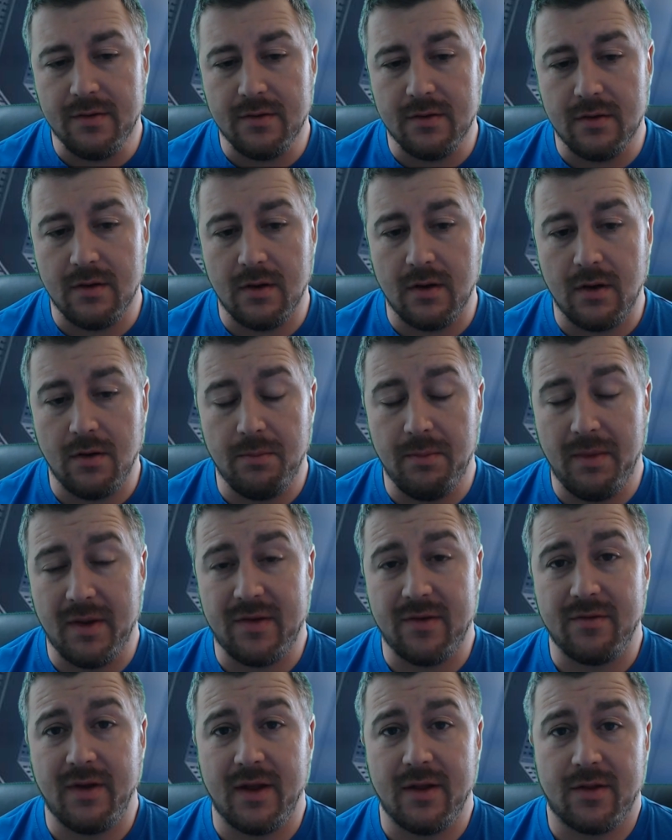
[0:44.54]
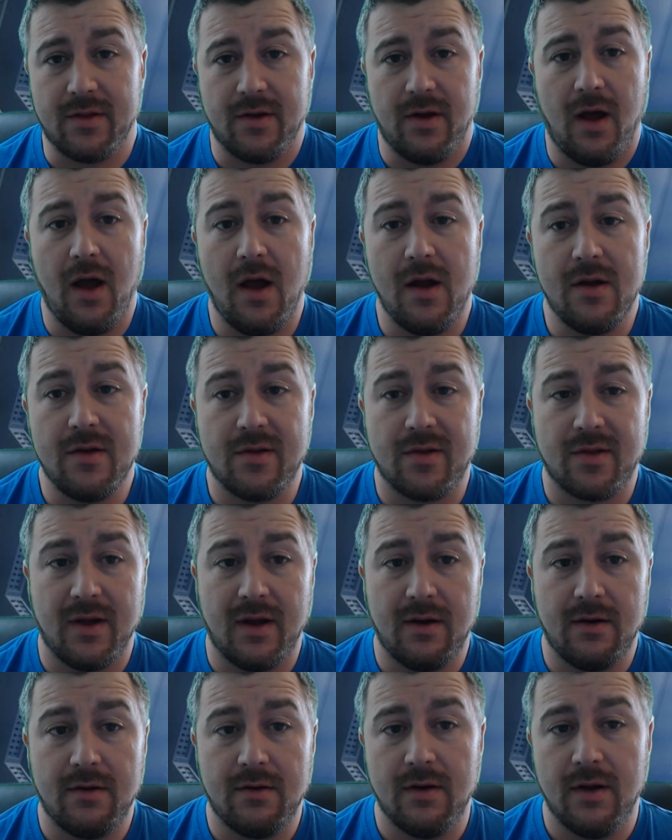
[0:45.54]
admittedly it's a hard
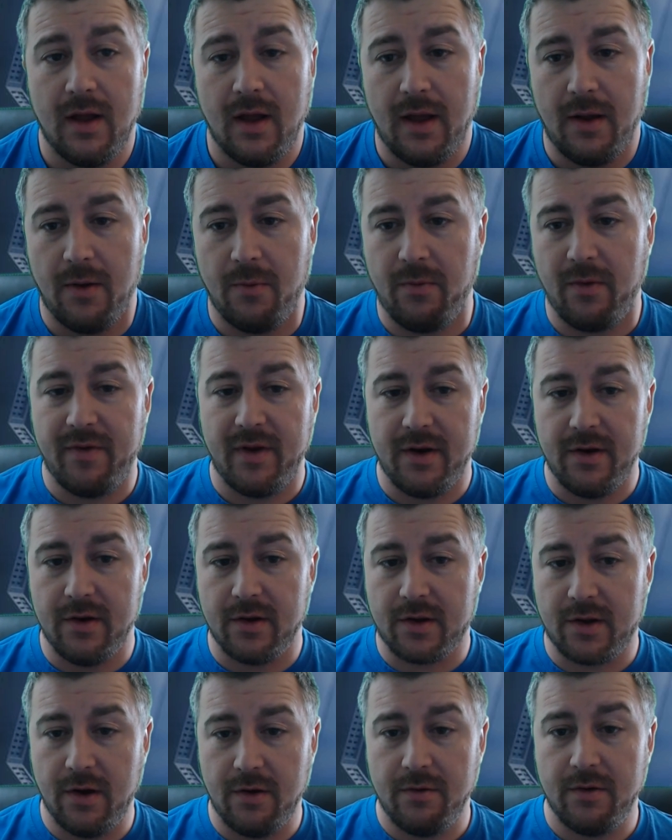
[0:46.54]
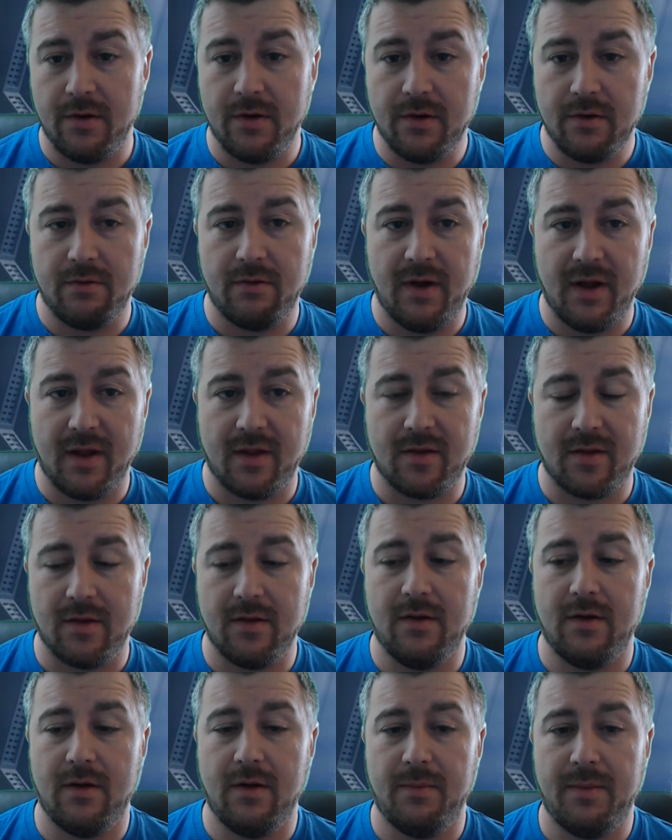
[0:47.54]
sell within the current lists that
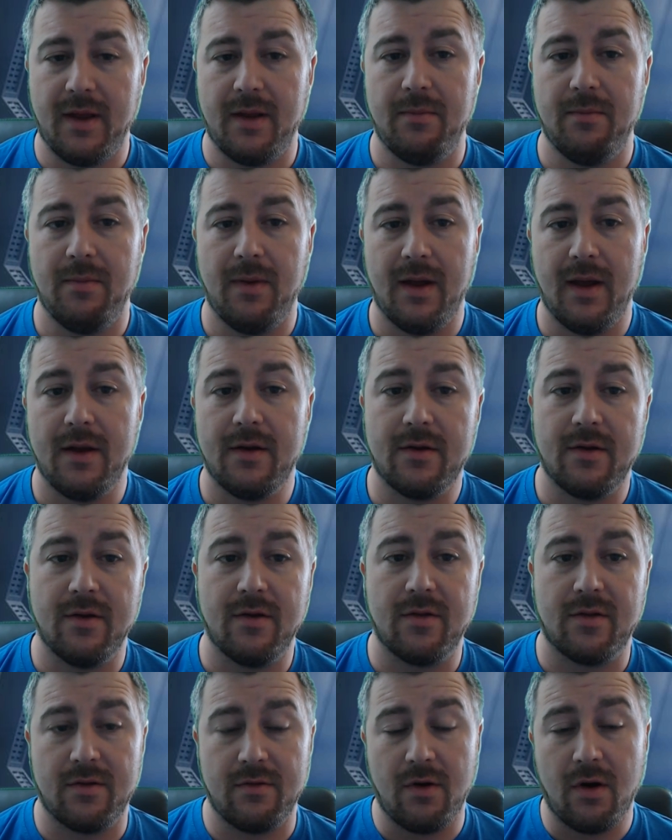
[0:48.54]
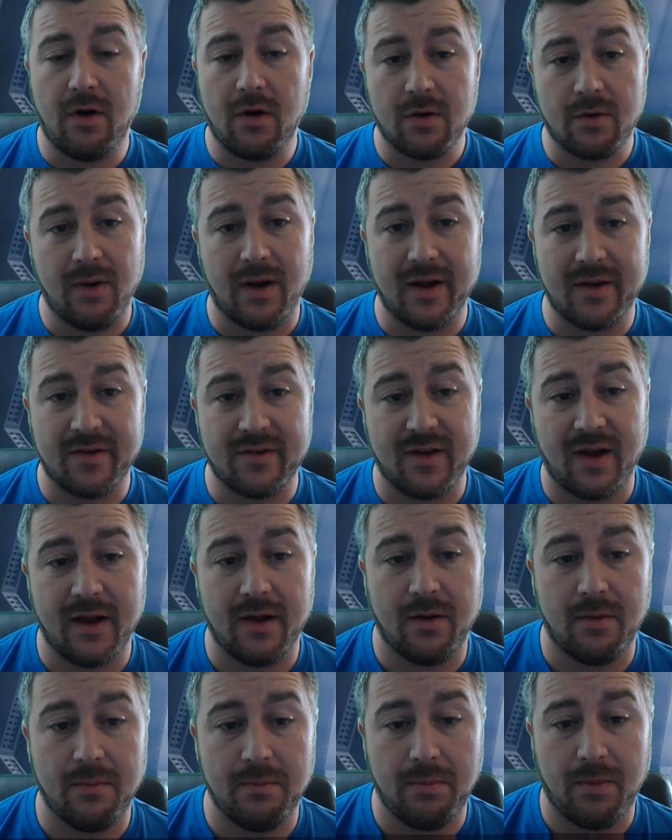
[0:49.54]
are being made because they're all quite tight
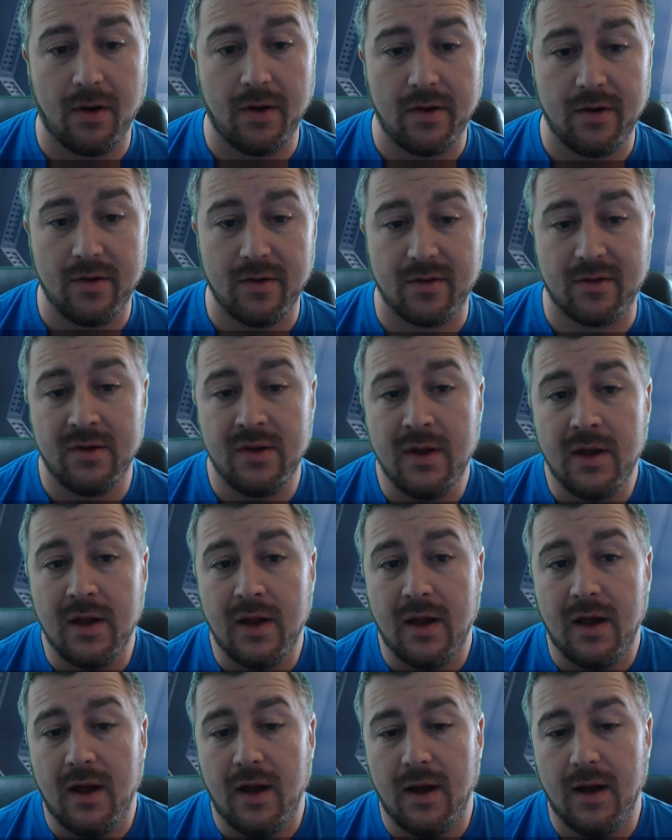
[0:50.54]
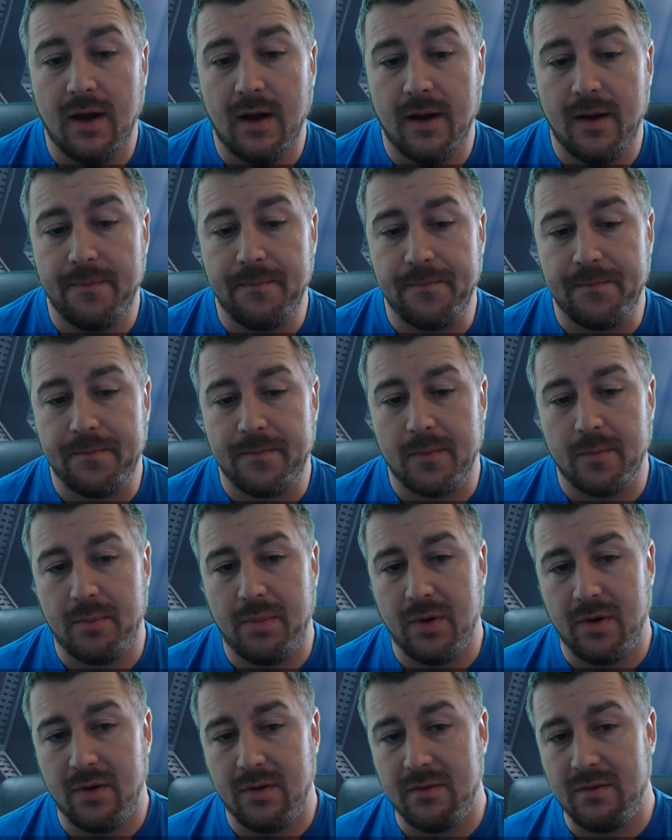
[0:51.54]
on points,
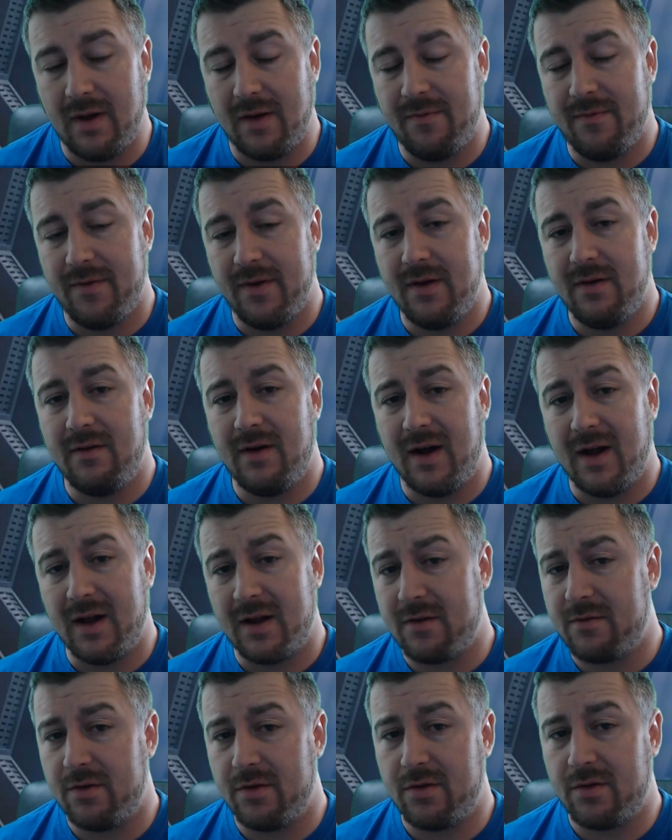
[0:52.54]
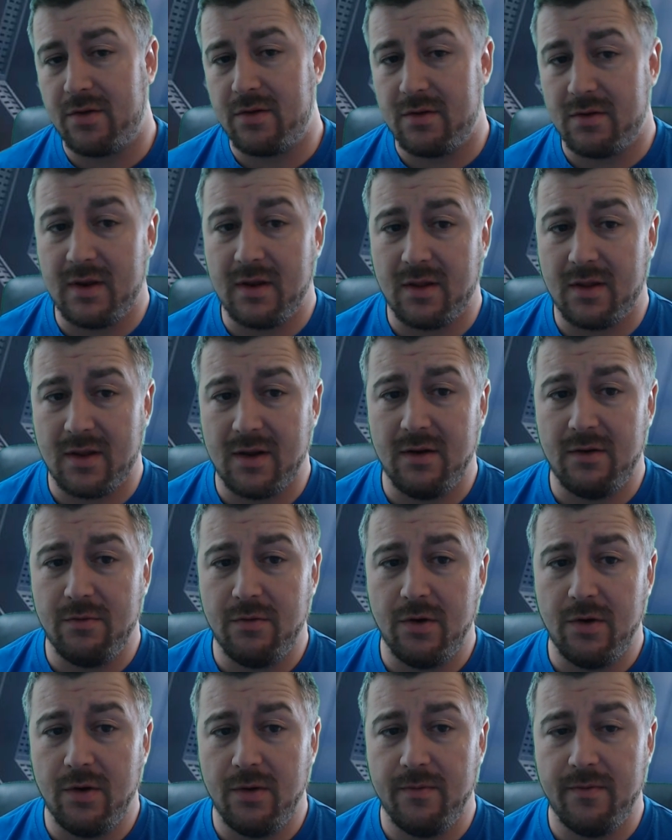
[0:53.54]
but I feel like there's still
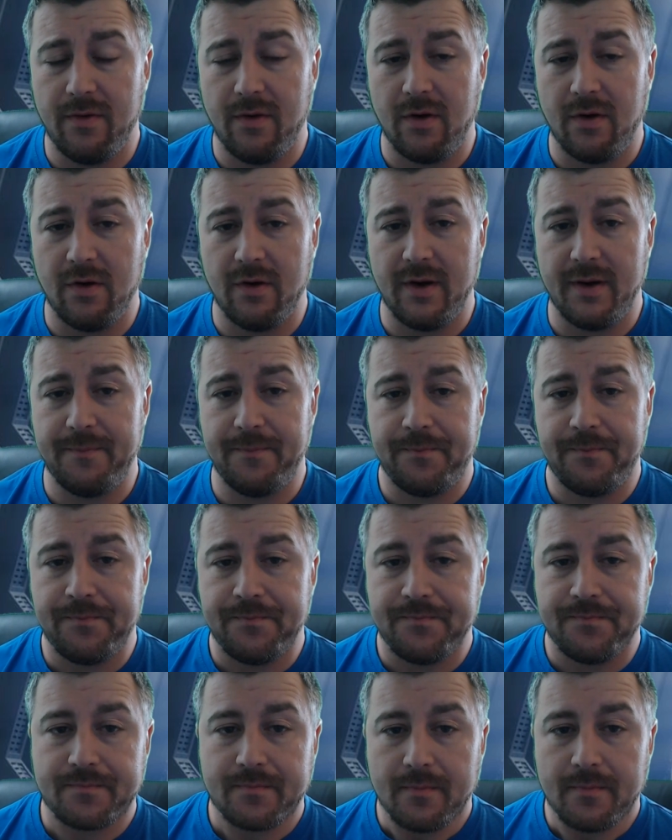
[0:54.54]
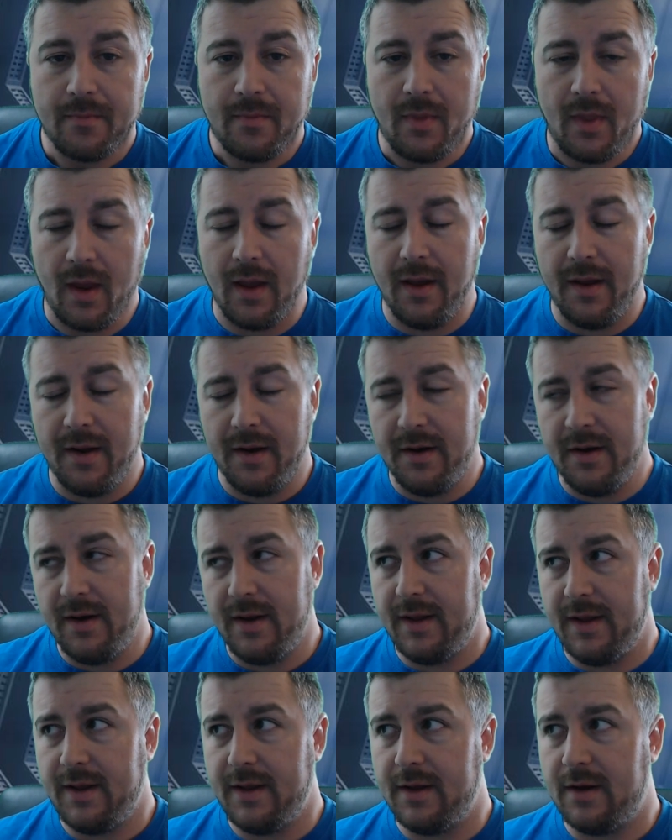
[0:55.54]
room for him in
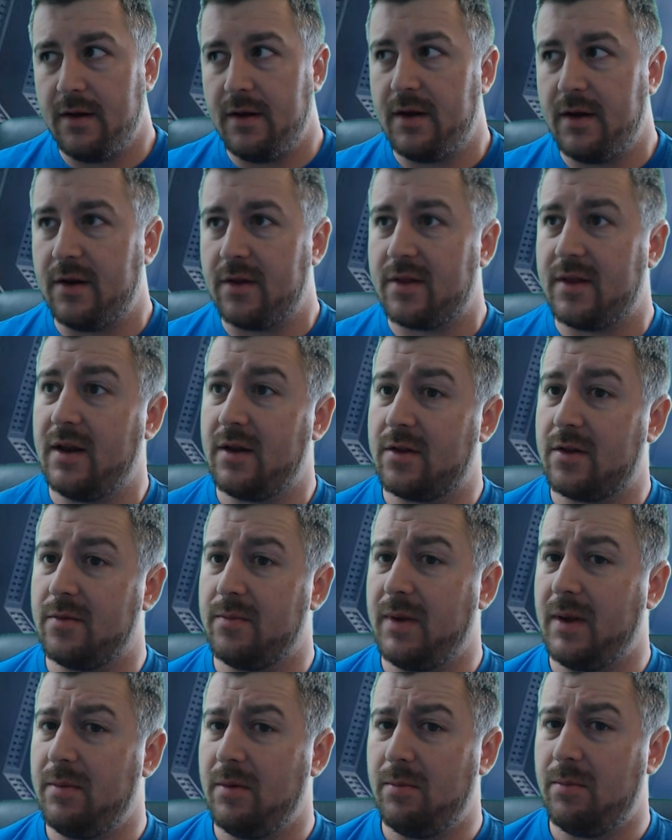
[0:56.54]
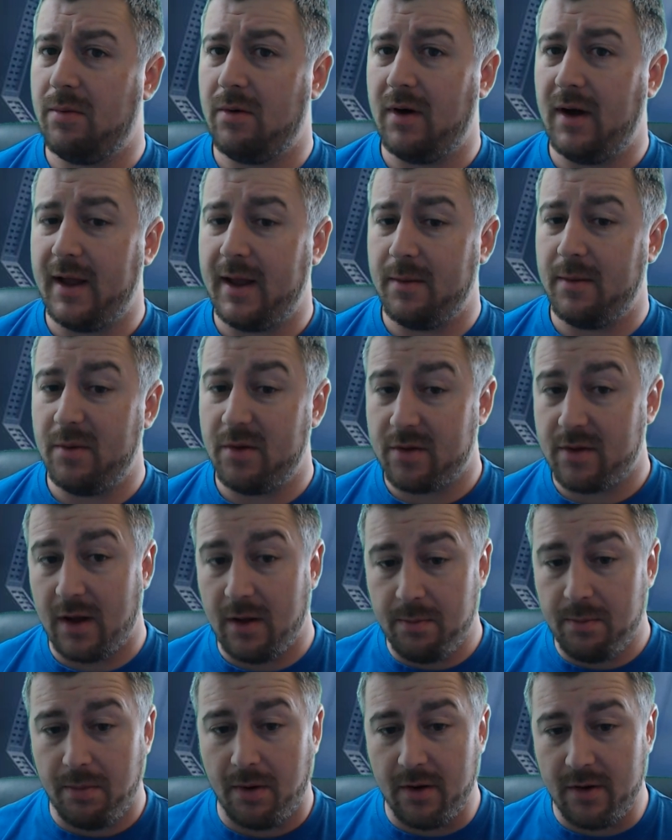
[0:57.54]
the sense that people play him as like a
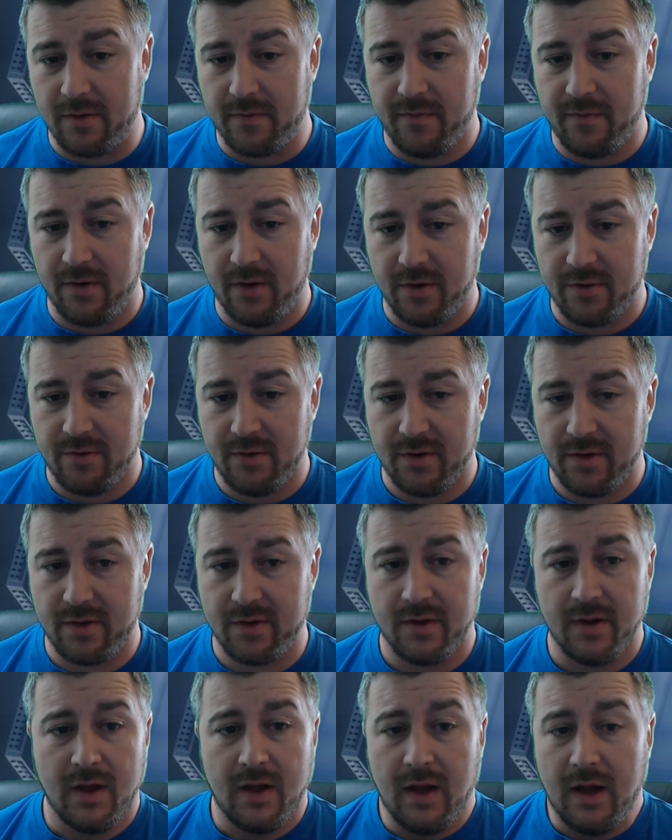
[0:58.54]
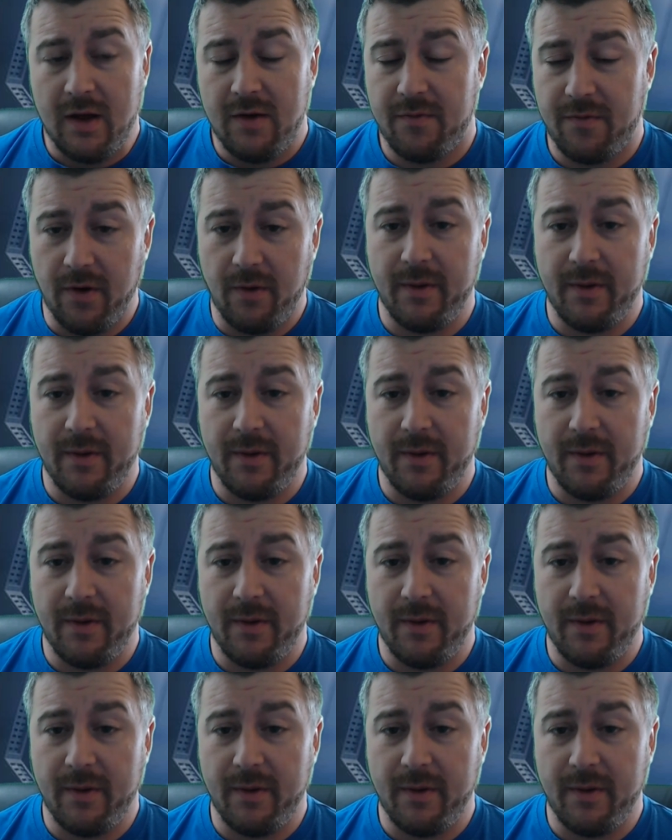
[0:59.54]
points fortress. Throw in